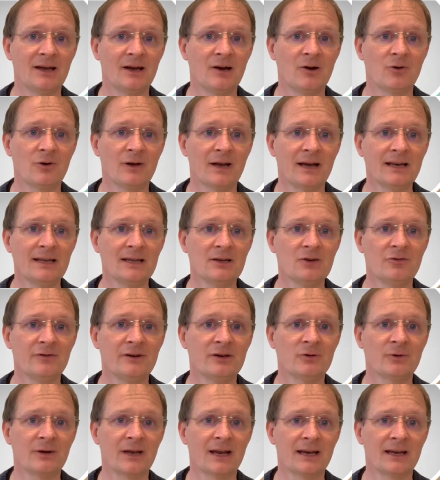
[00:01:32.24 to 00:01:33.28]
that organic or
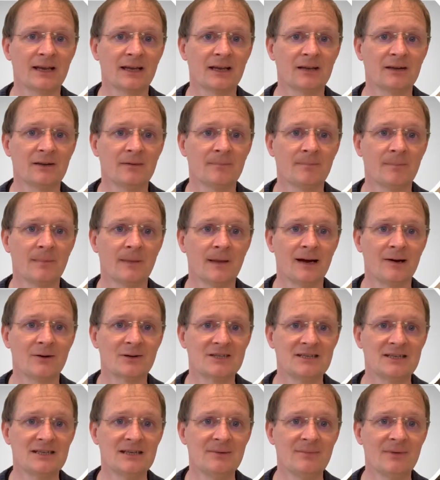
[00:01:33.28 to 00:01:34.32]
inorganic. Our
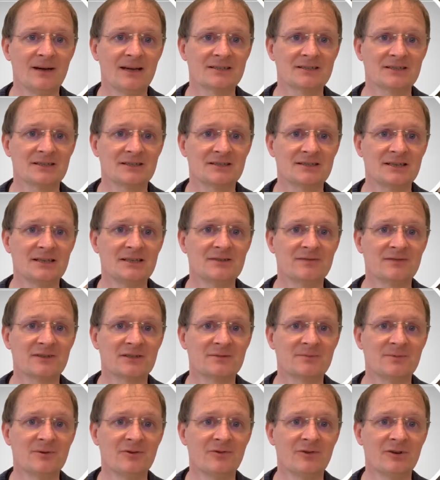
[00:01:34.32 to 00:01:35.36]
team has extensive
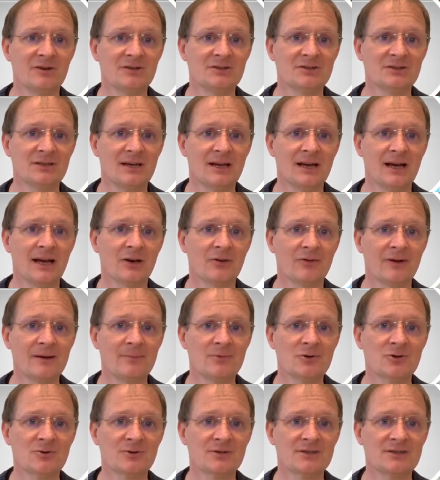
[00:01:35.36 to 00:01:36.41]
experience and are
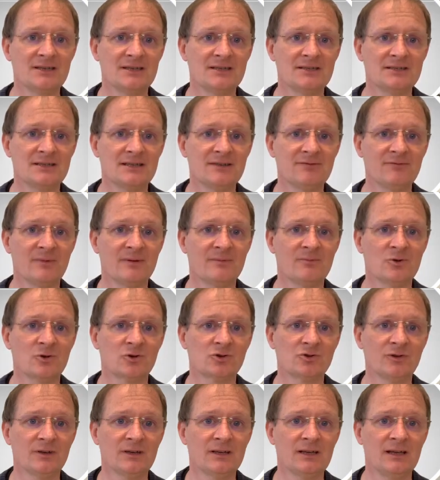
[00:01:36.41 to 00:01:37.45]
able to assist even with more
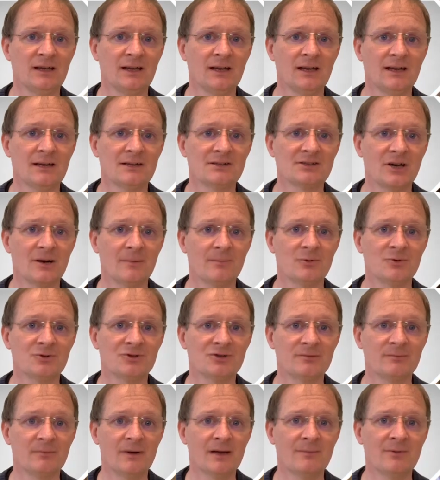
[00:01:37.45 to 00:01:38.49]
tricky
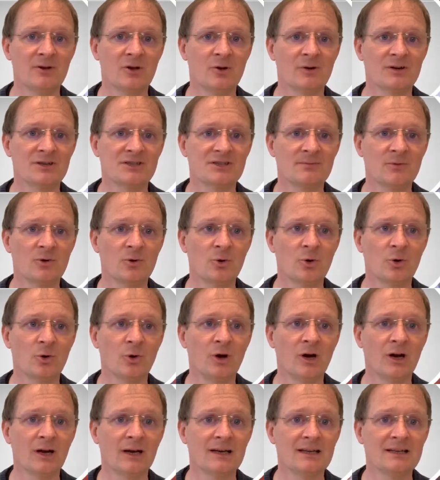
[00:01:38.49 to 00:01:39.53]
samples that may be quite small
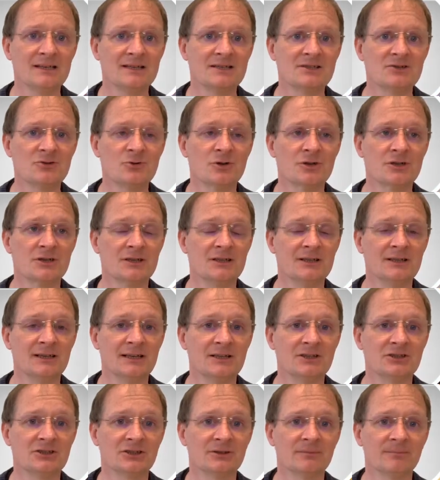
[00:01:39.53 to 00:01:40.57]
or highly disordered in
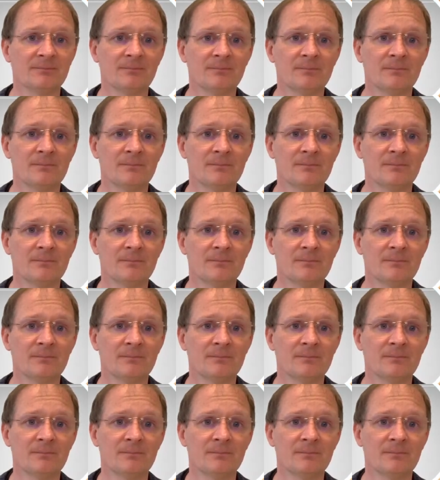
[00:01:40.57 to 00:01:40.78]
nature.